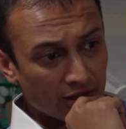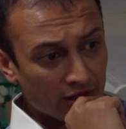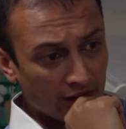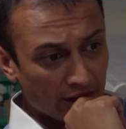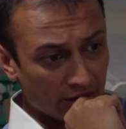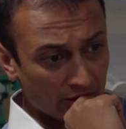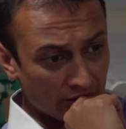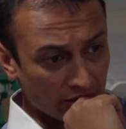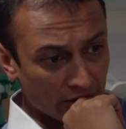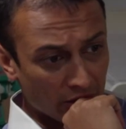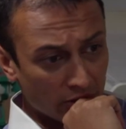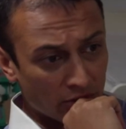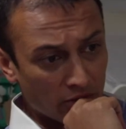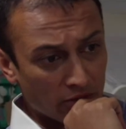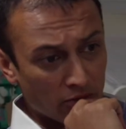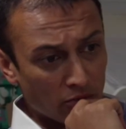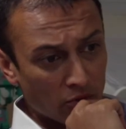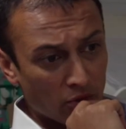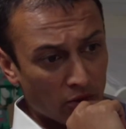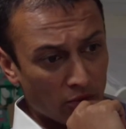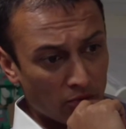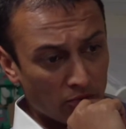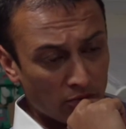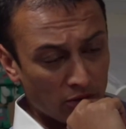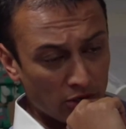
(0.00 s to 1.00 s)
There is only
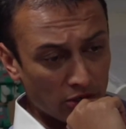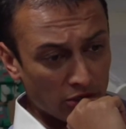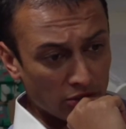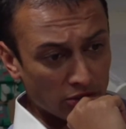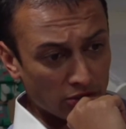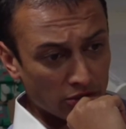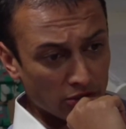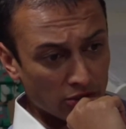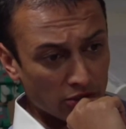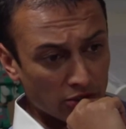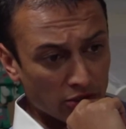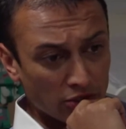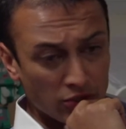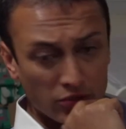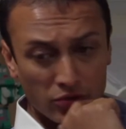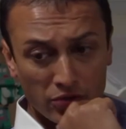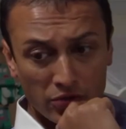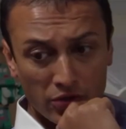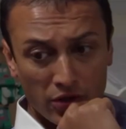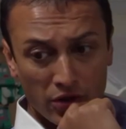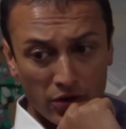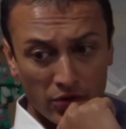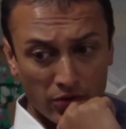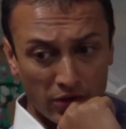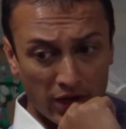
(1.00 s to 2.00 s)
one person that dug
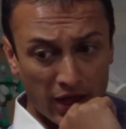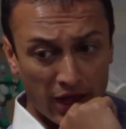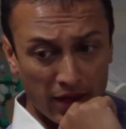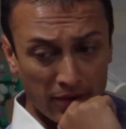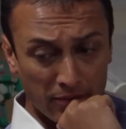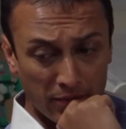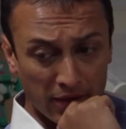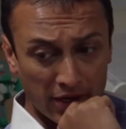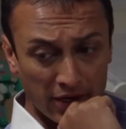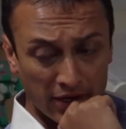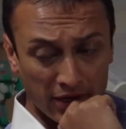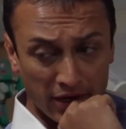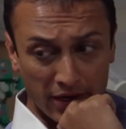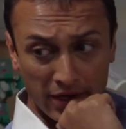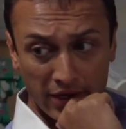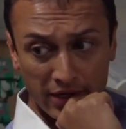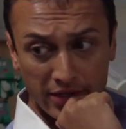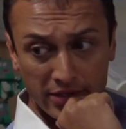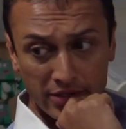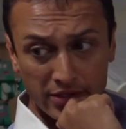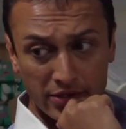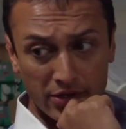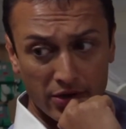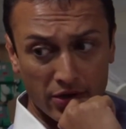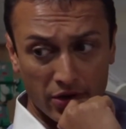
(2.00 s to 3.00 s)
the hole I'm in, and
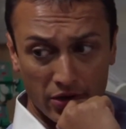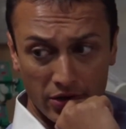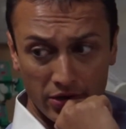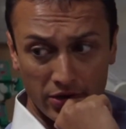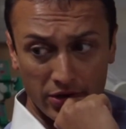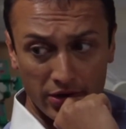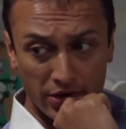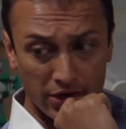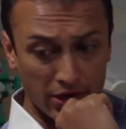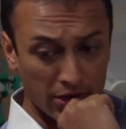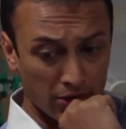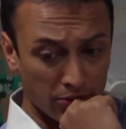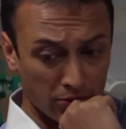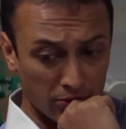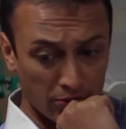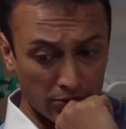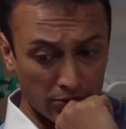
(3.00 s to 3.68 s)
it's not you.